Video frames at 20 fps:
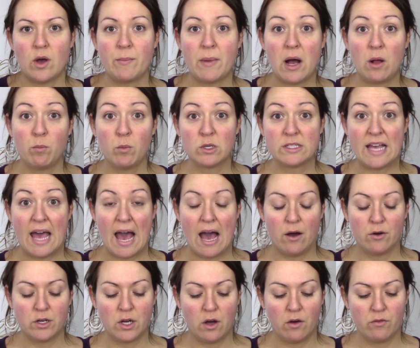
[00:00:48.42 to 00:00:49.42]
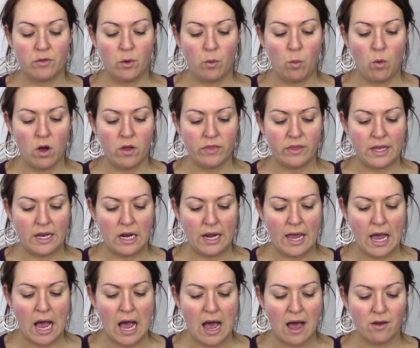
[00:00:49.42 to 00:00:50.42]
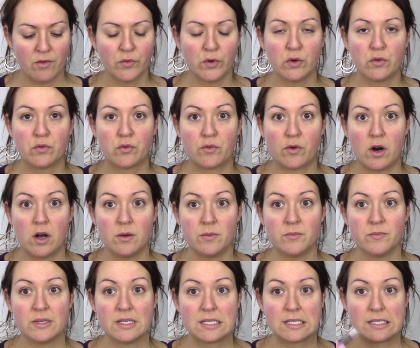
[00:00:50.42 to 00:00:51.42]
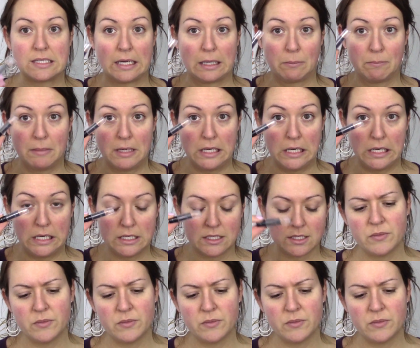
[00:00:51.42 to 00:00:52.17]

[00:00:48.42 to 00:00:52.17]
I'm almost out of the one that I have from Sigma.